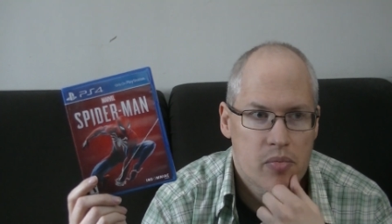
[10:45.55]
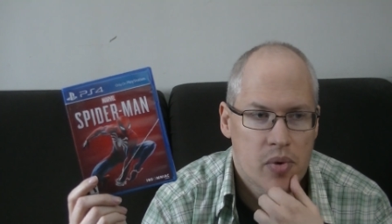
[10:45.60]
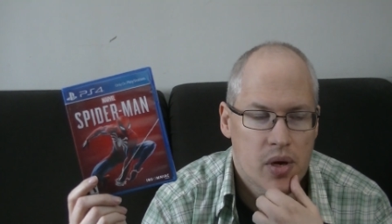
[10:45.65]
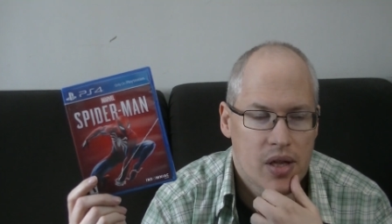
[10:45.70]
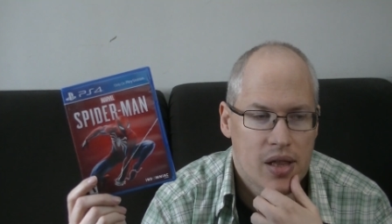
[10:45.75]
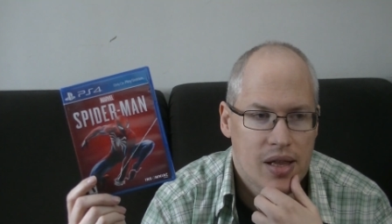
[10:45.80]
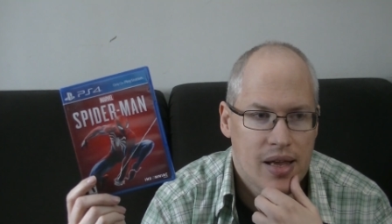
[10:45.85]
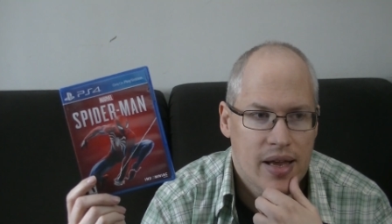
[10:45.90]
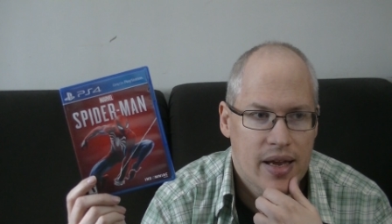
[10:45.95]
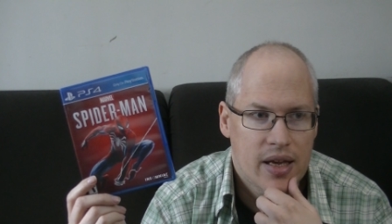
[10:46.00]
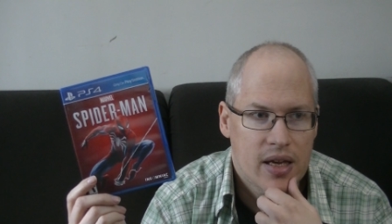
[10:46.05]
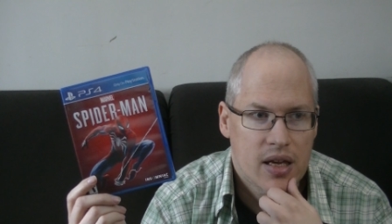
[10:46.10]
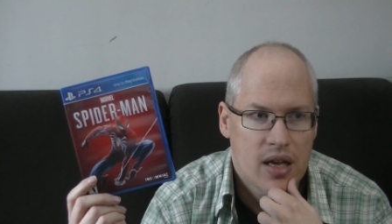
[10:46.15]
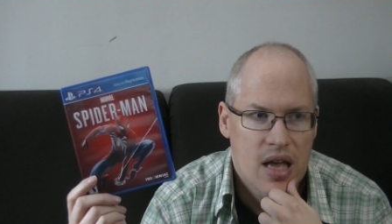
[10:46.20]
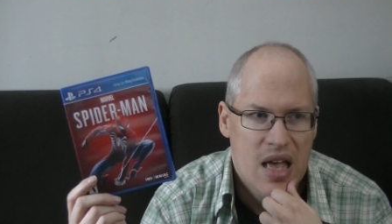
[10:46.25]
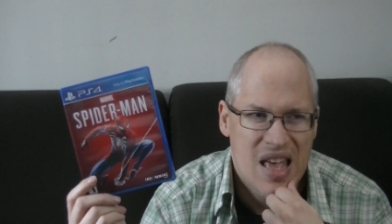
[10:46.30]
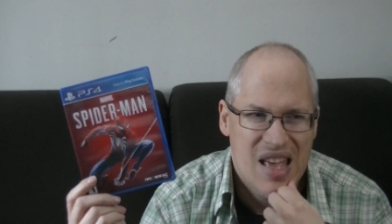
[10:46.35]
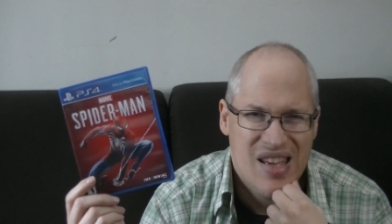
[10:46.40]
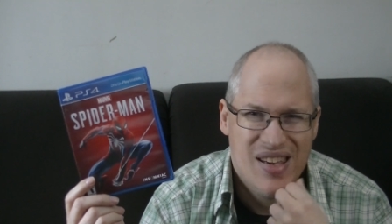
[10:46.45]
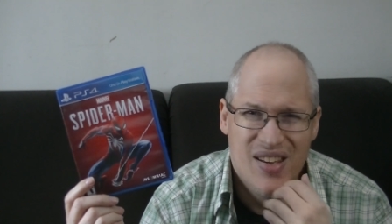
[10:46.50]
But like,
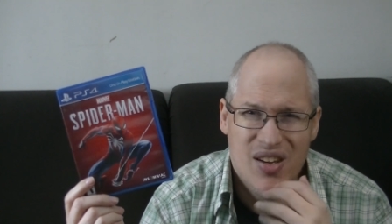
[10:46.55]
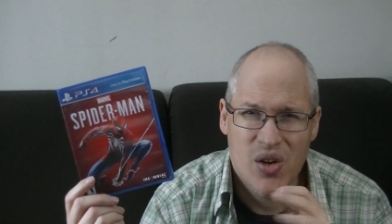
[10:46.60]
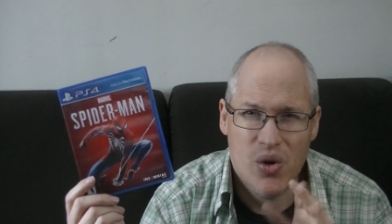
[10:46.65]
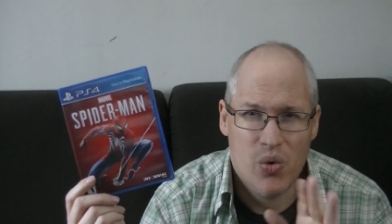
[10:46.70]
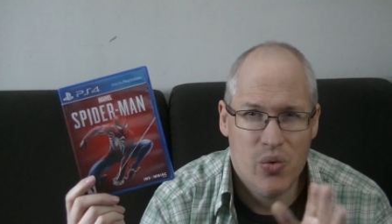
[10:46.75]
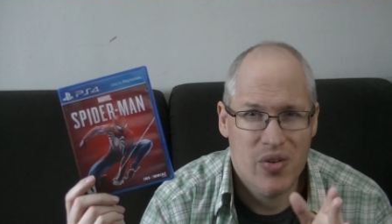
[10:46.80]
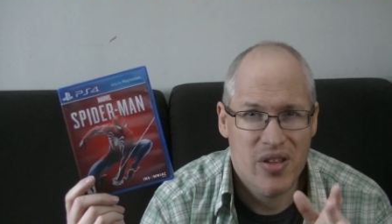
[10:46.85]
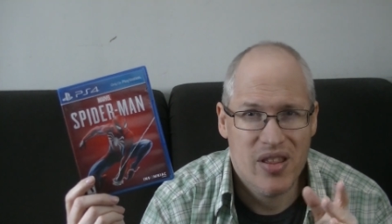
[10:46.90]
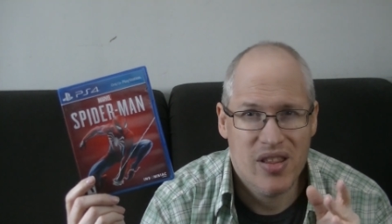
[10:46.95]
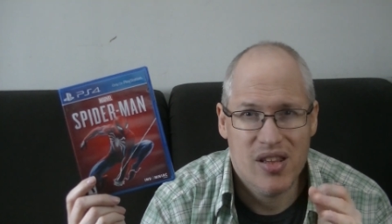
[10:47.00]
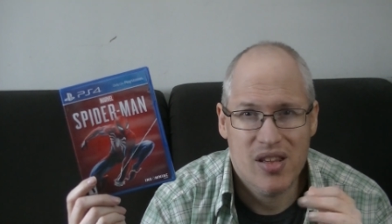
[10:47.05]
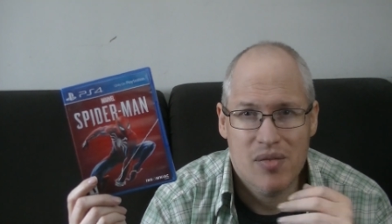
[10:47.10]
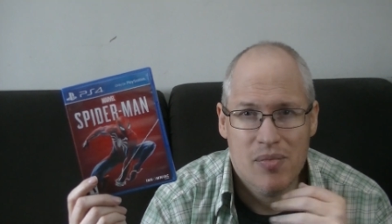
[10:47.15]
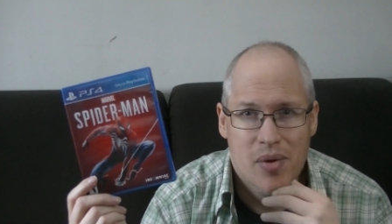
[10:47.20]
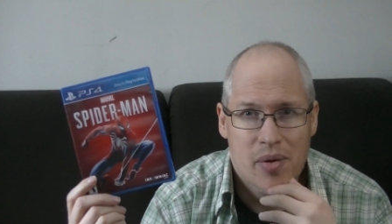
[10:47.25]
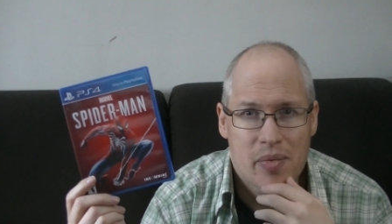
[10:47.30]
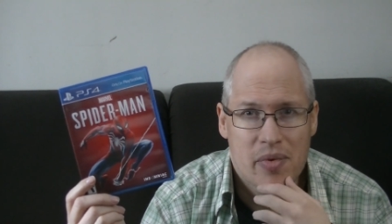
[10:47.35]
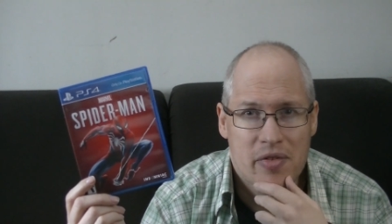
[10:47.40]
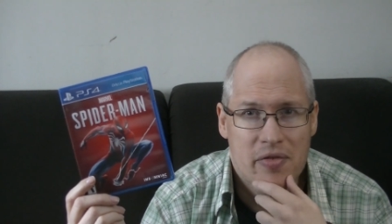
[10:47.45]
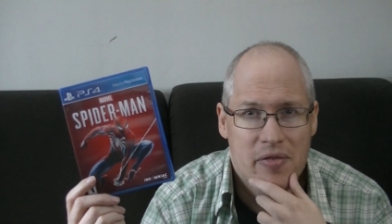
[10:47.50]
you know, within
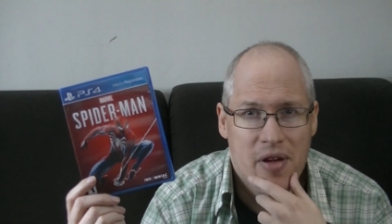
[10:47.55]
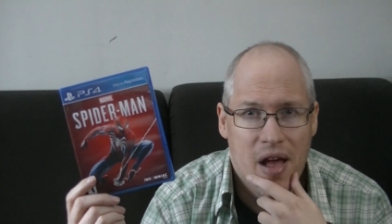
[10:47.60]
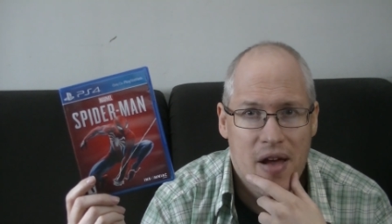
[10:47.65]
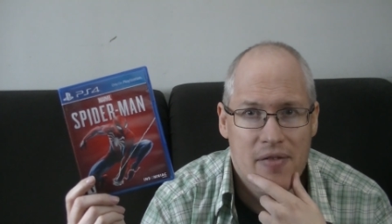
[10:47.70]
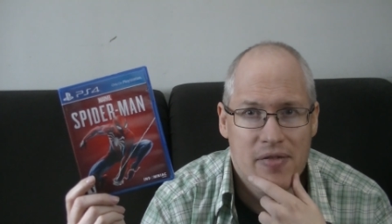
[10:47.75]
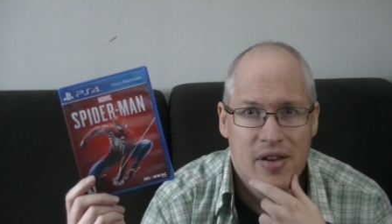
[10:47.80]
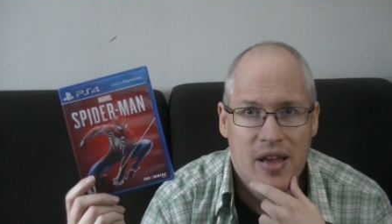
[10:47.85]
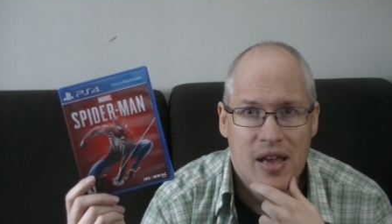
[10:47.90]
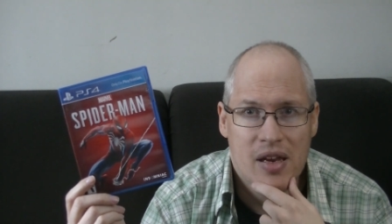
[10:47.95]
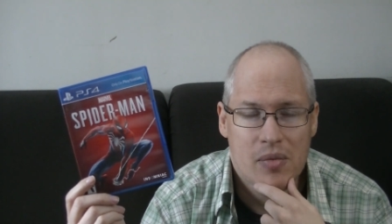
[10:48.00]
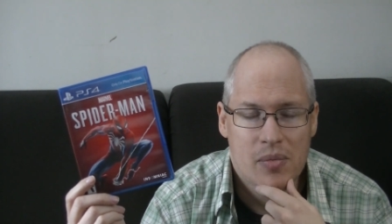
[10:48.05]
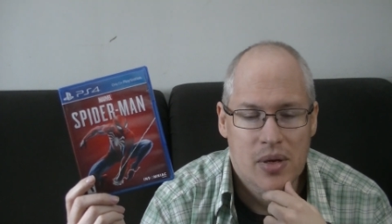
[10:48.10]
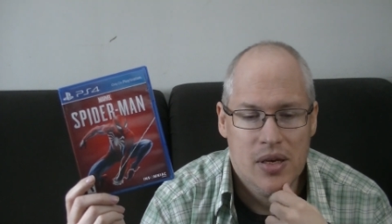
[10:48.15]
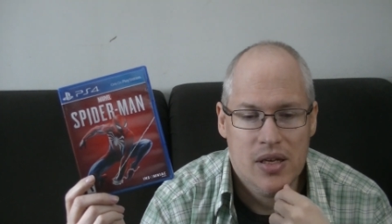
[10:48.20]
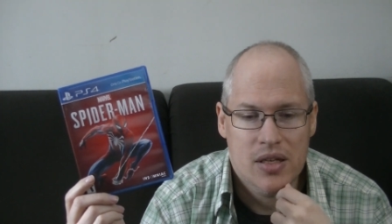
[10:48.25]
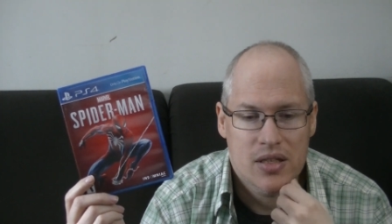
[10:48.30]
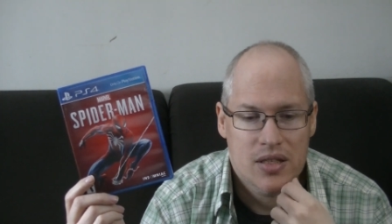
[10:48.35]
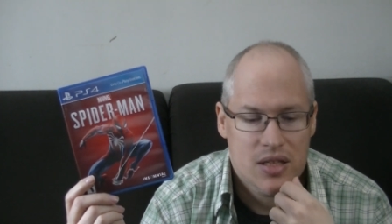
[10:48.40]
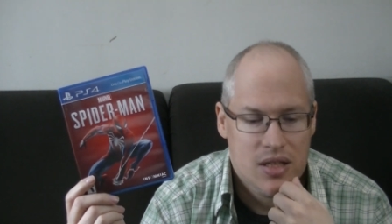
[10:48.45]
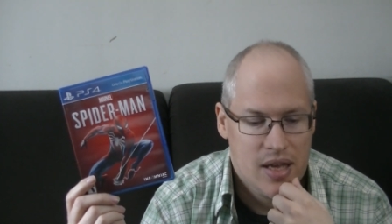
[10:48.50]
maybe 5-10
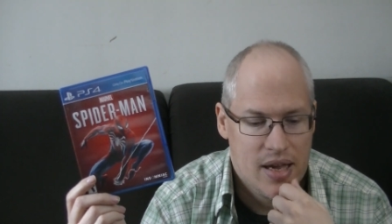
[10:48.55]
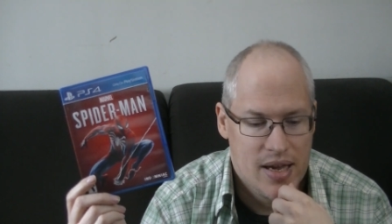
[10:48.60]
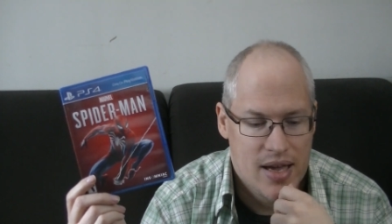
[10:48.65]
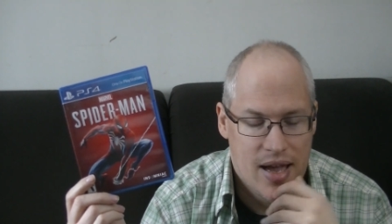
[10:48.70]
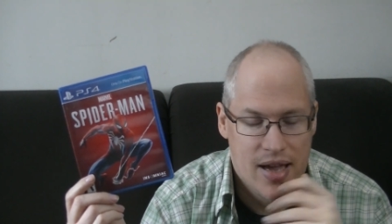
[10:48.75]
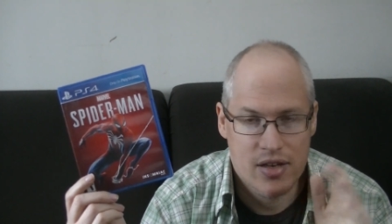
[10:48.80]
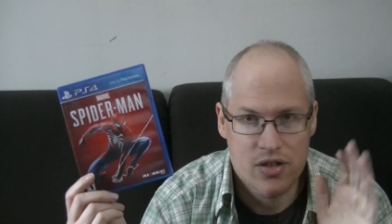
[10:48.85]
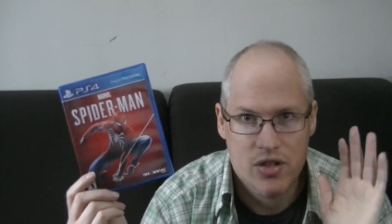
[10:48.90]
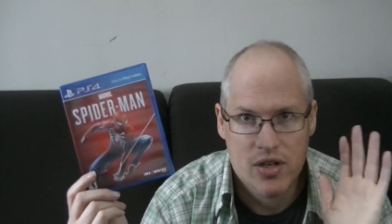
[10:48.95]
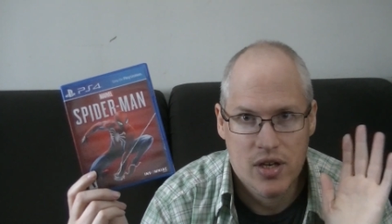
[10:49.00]
minutes, like I